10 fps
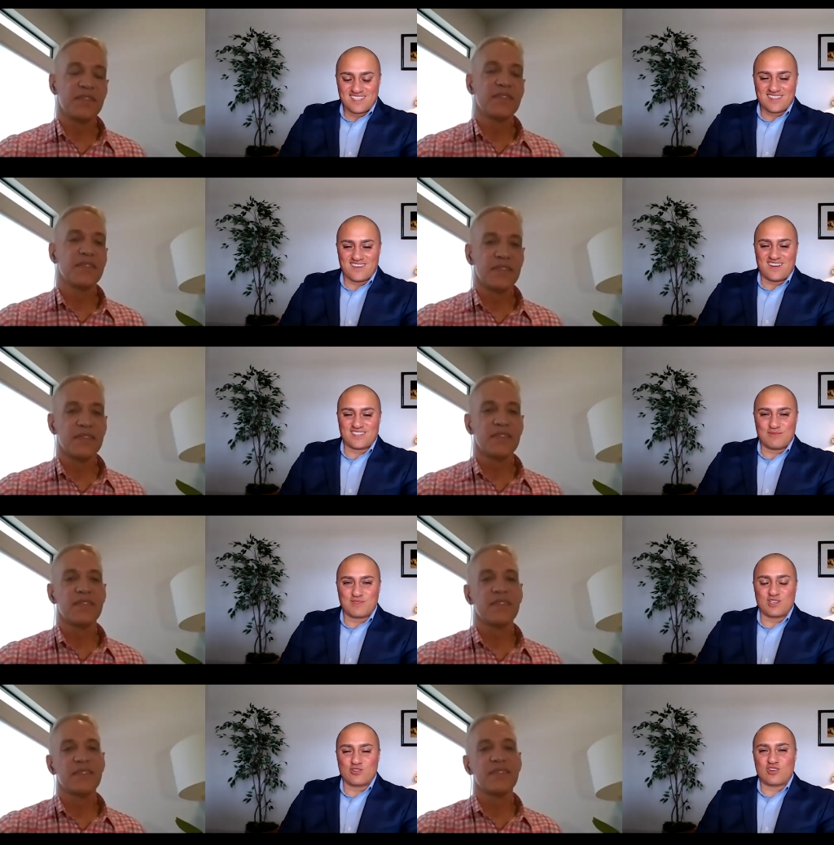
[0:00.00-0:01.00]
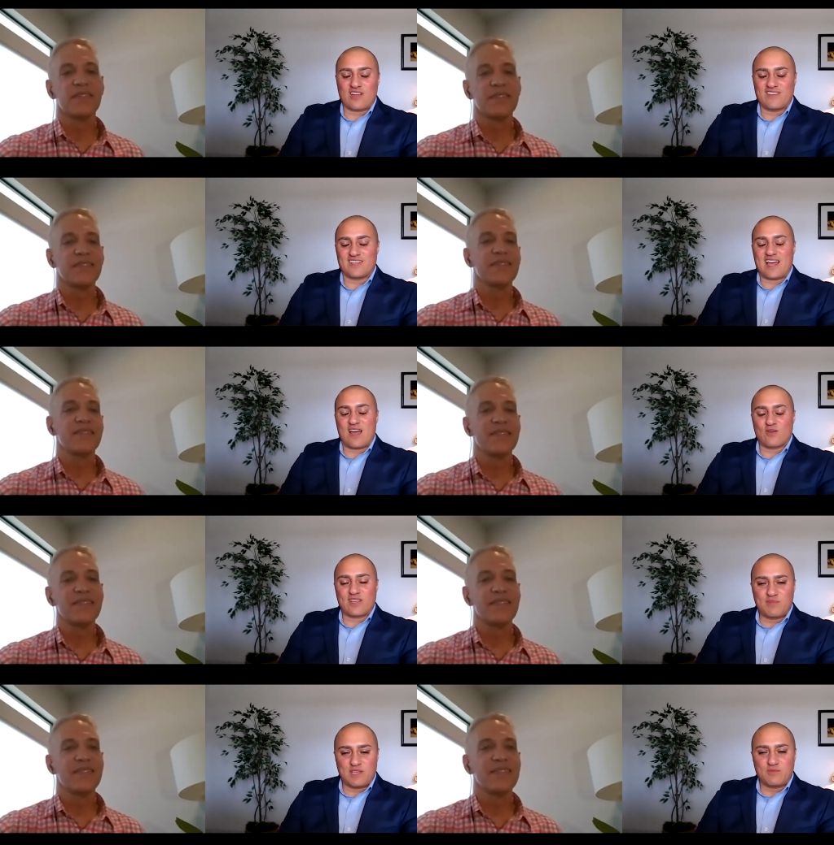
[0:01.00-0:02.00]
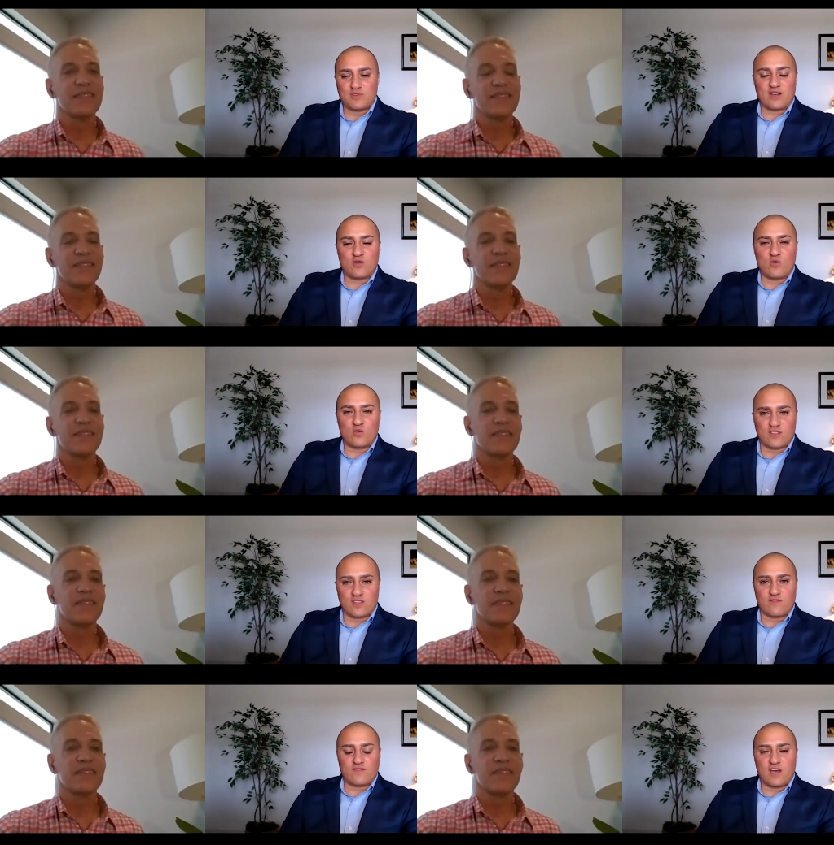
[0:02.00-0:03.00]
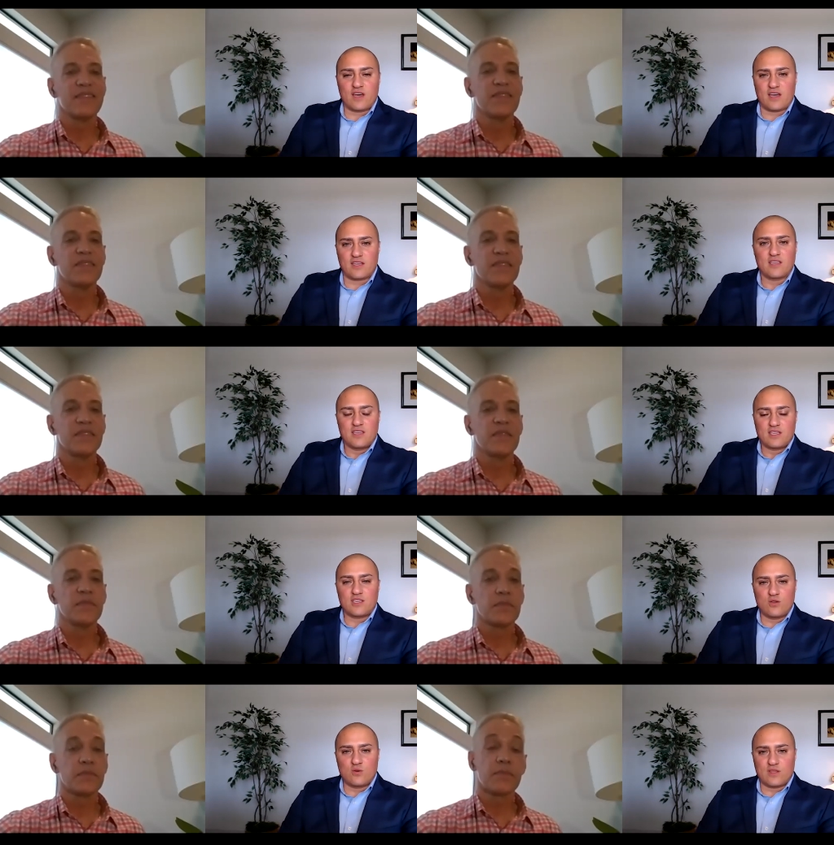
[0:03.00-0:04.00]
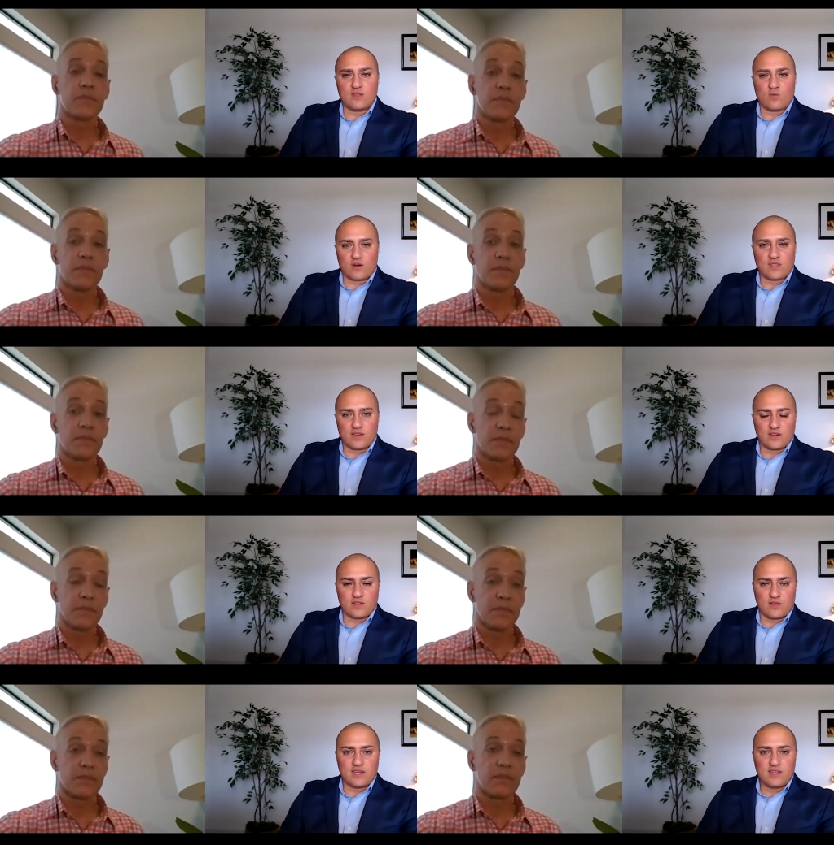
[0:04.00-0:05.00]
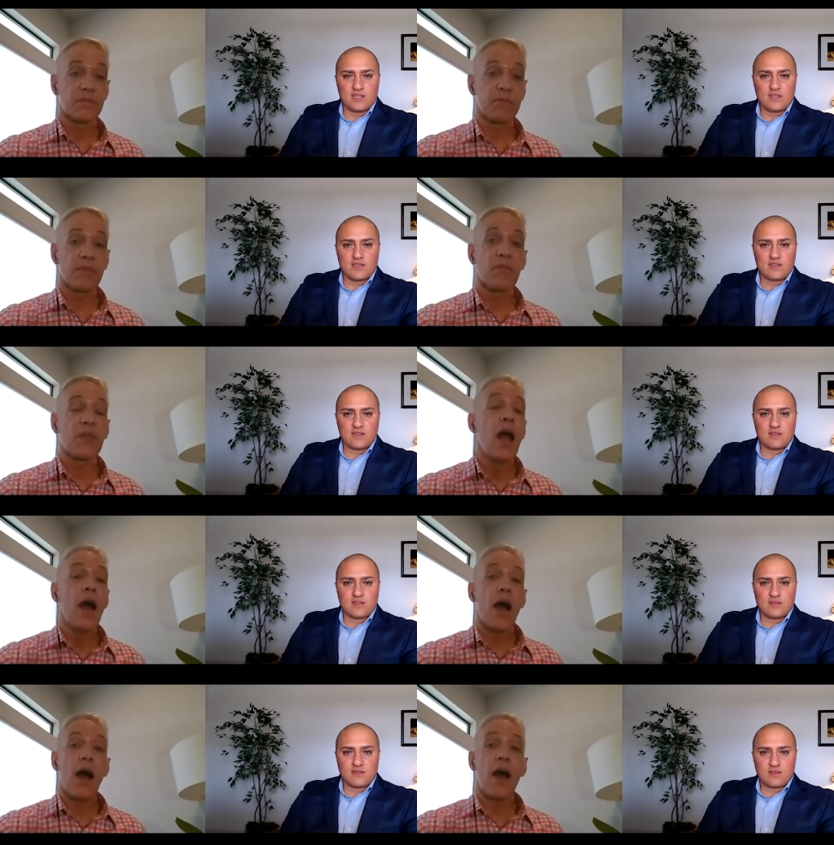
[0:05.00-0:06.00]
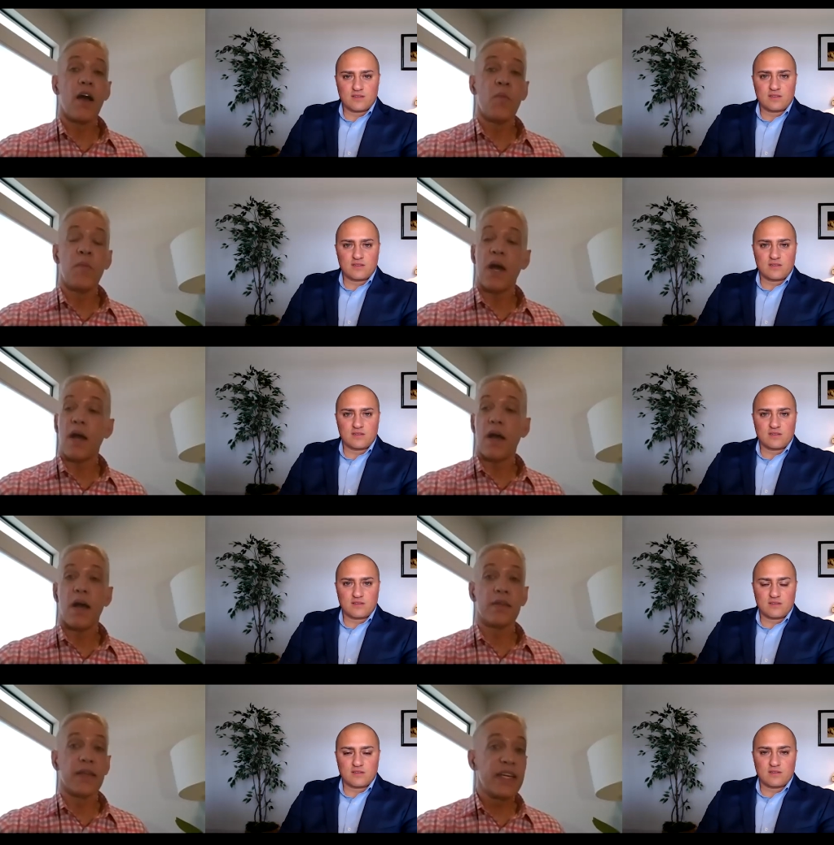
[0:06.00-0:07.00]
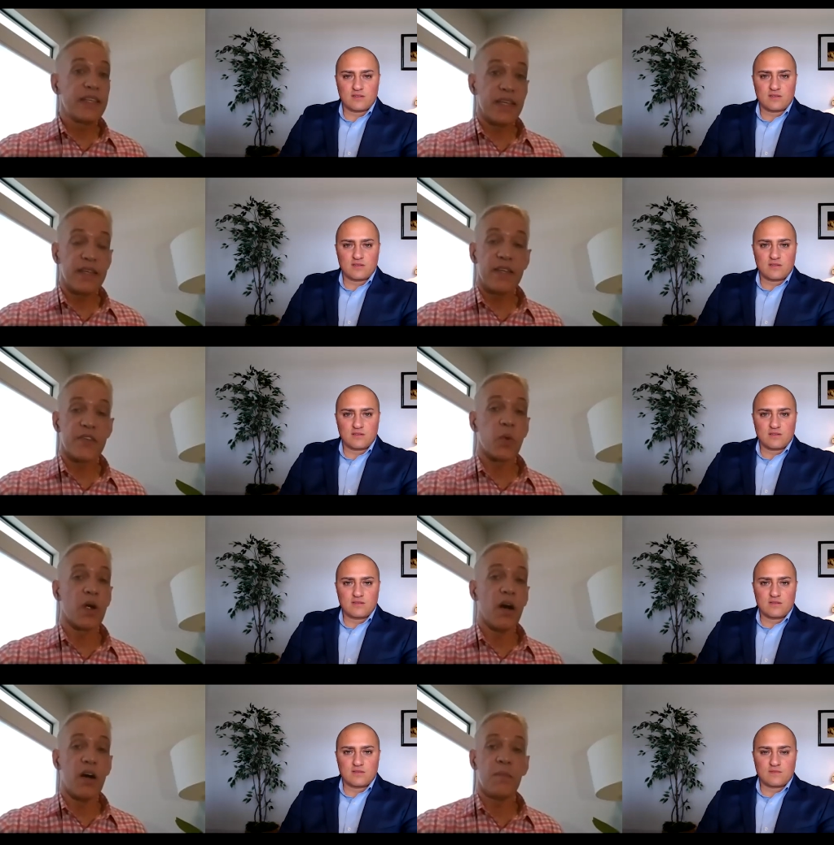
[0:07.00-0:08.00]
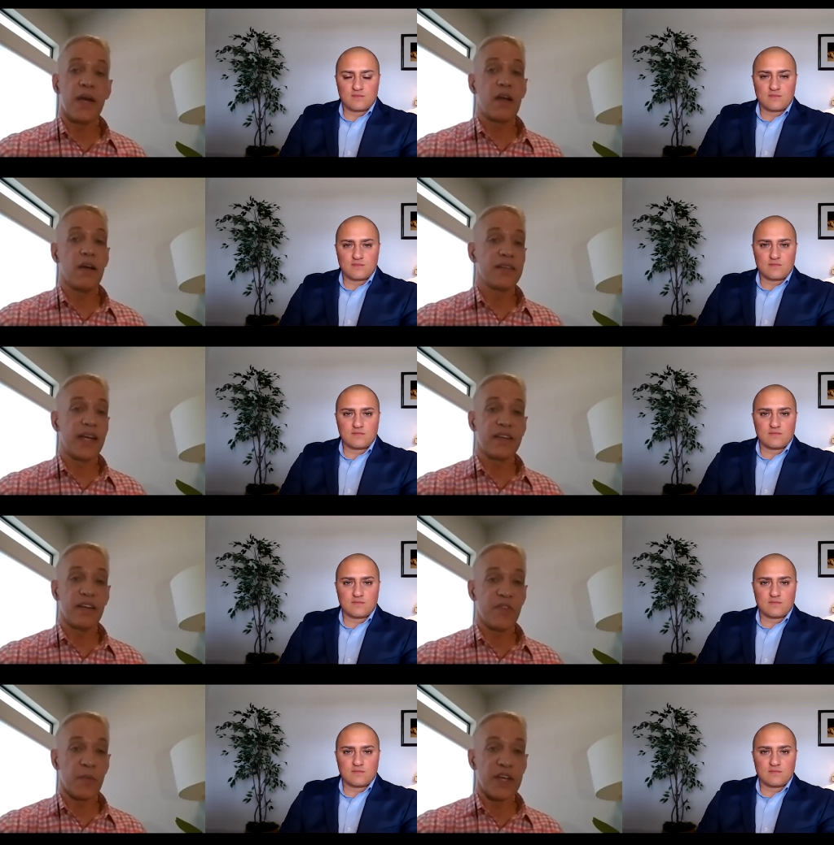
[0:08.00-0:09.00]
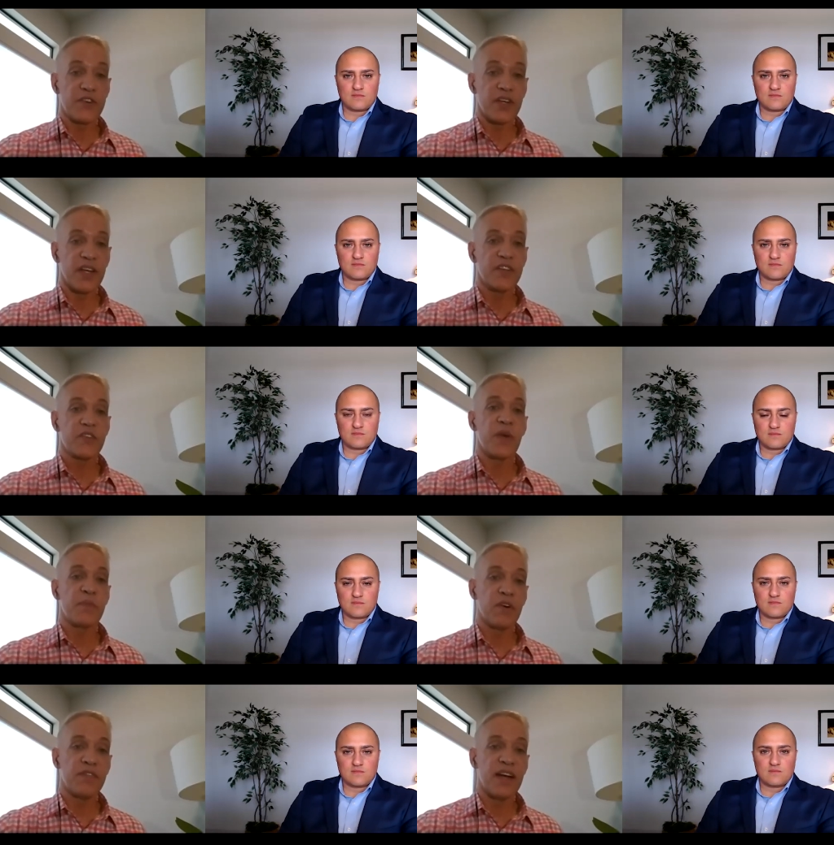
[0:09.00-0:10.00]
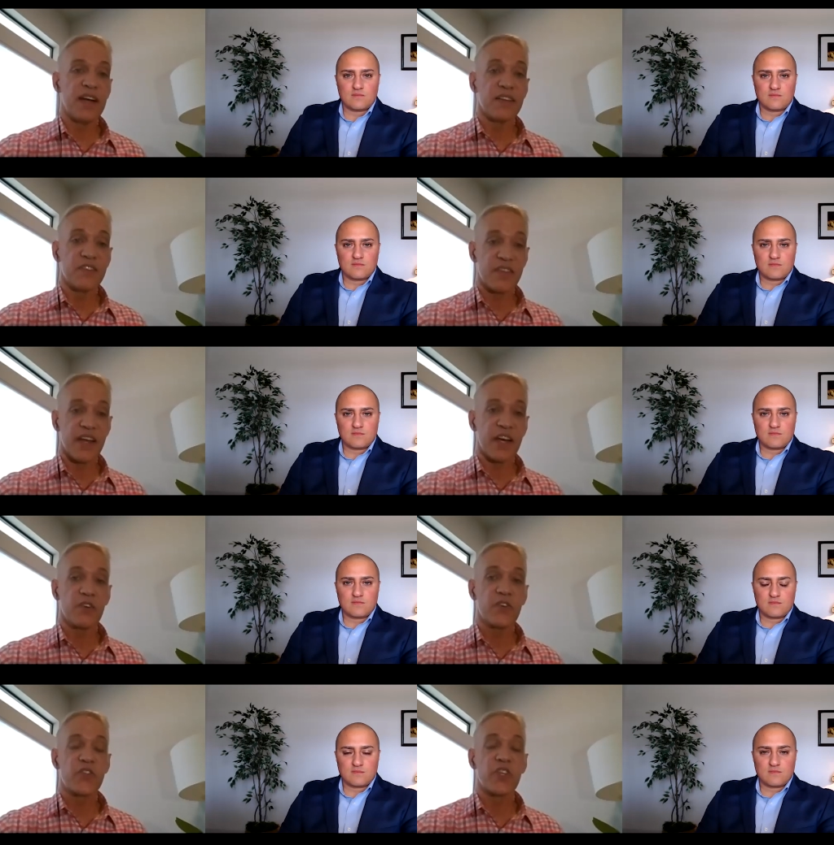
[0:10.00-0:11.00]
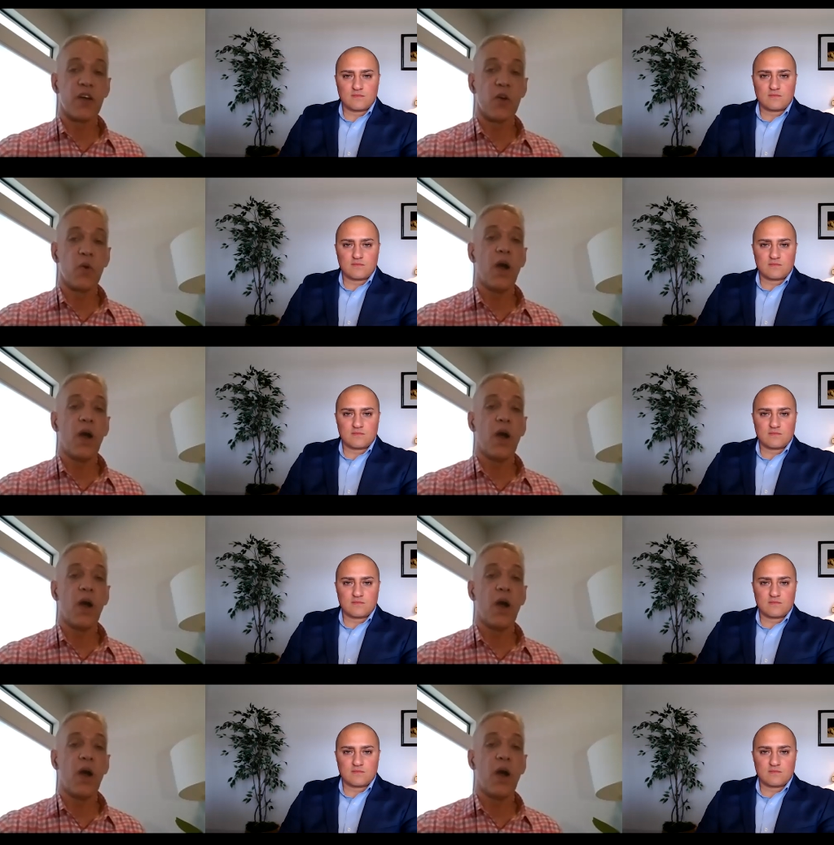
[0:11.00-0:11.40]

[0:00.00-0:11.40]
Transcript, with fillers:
Speaker 1: so awesome. So, Trevan, how can people get a hold of uh, you and the work that you're doing?
Speaker 2: Um, uh, LinkedIn is where all my contact information is. My profile is there. So